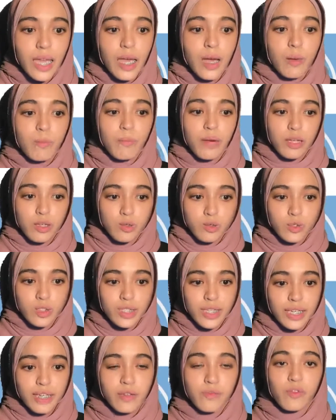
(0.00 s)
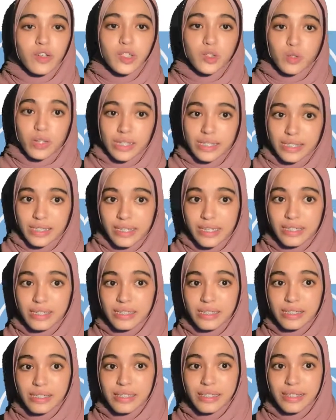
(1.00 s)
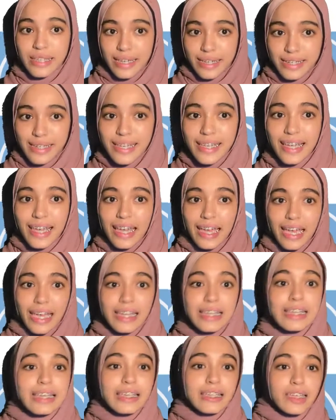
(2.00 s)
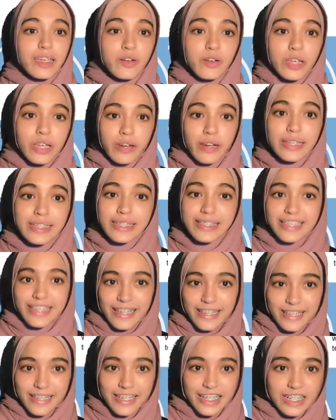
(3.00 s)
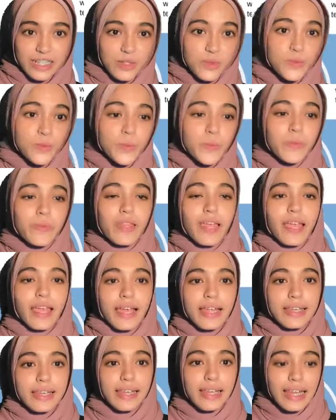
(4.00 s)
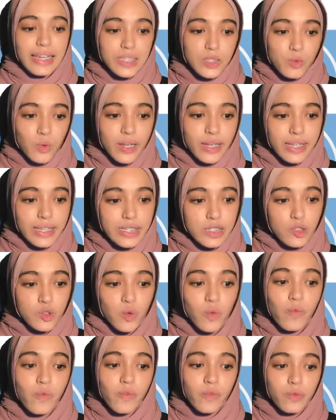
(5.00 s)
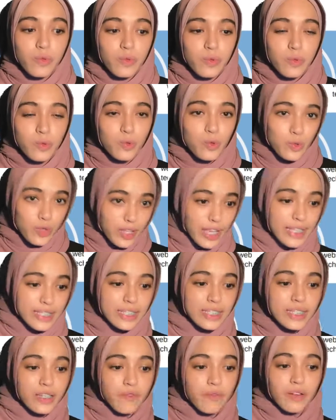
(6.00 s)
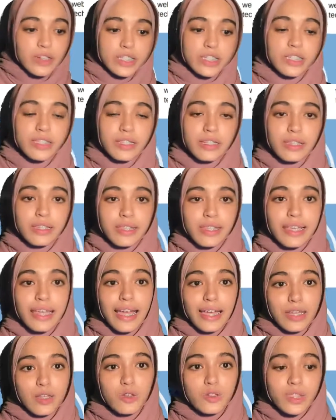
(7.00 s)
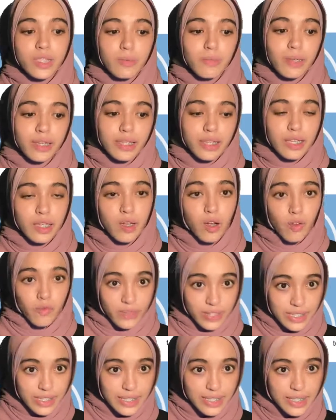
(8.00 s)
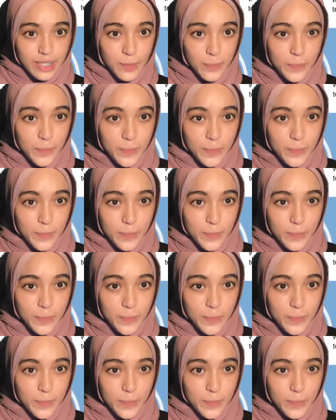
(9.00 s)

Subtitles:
by using visualization technique and linear regression technique. The last one is to test the functionality and usability of the system.